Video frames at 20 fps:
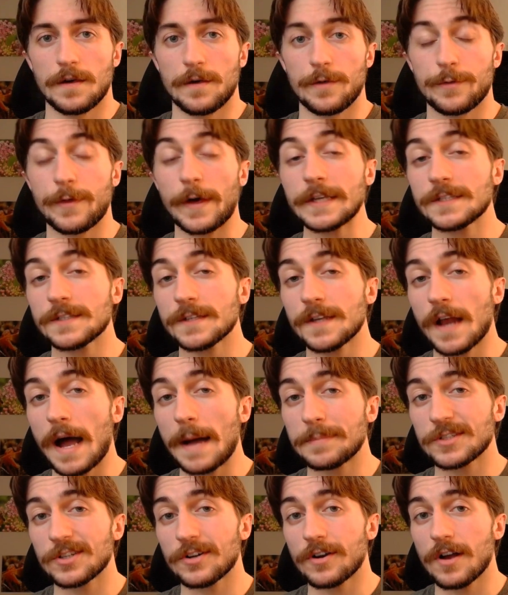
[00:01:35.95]

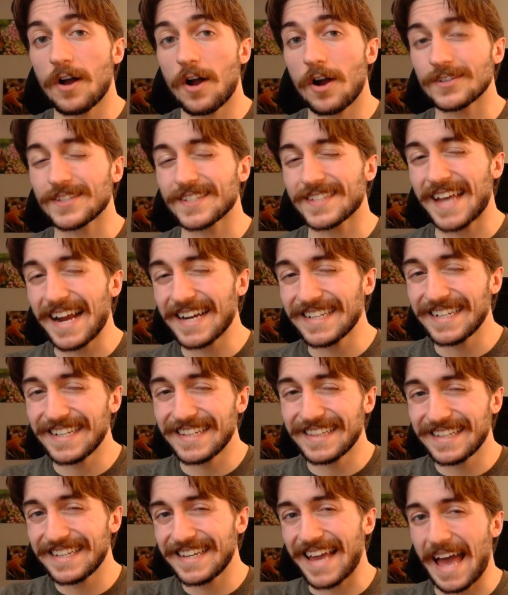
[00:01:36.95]
Thysanoptera are
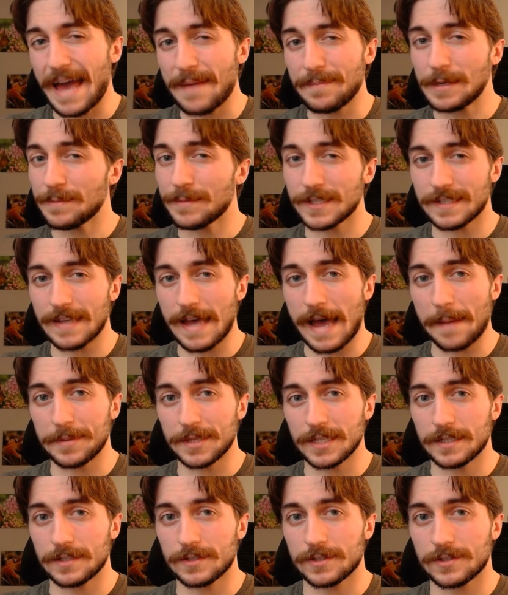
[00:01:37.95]
technically
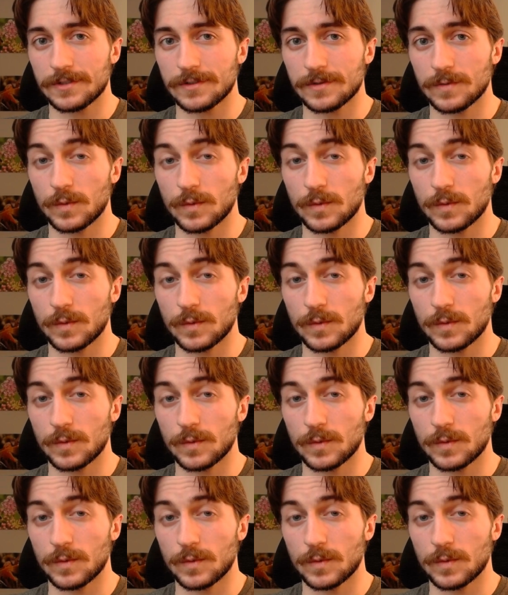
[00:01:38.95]
hemimetabolists,